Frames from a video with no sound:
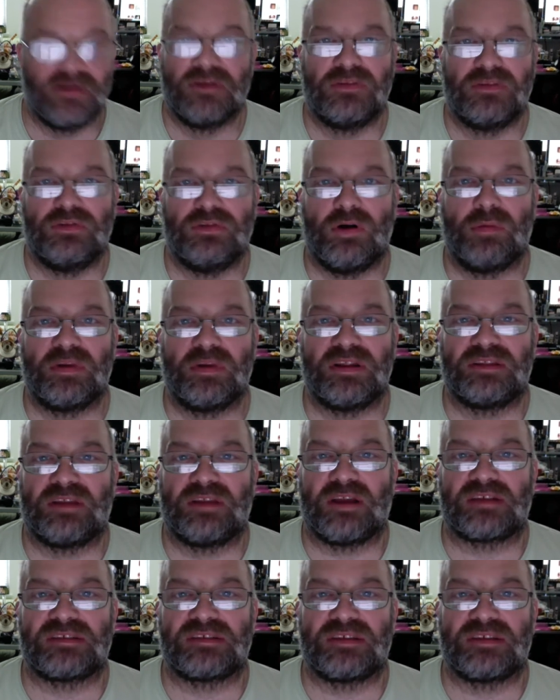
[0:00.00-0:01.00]
Nobody
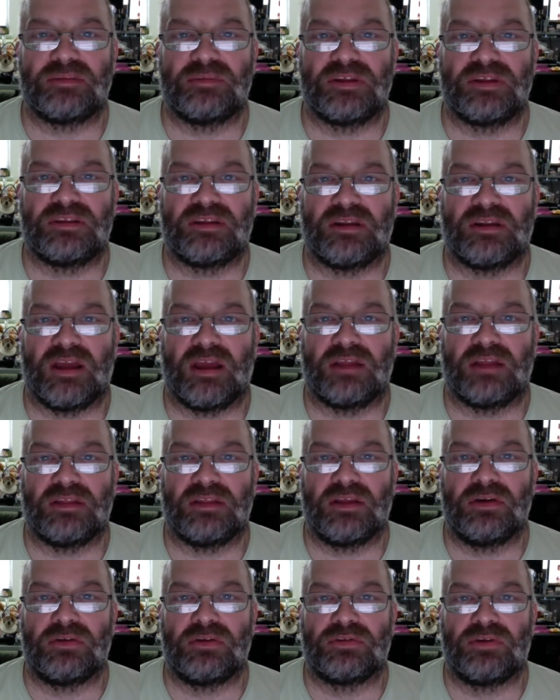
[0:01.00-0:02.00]
texted me today.
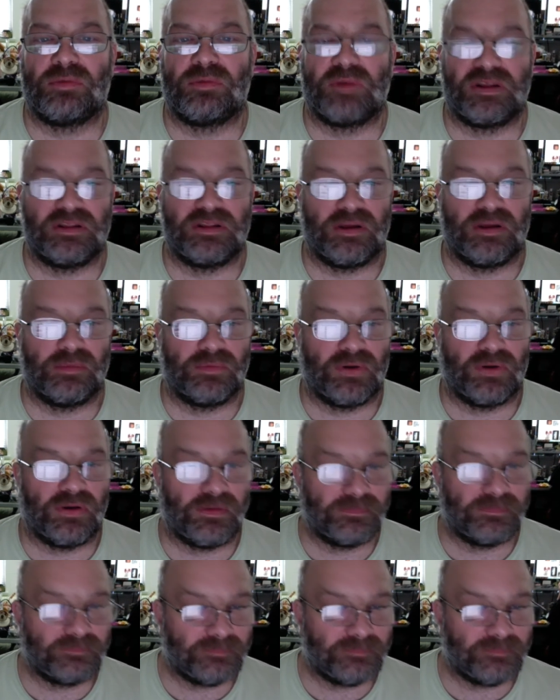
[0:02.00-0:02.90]
They don't know my number.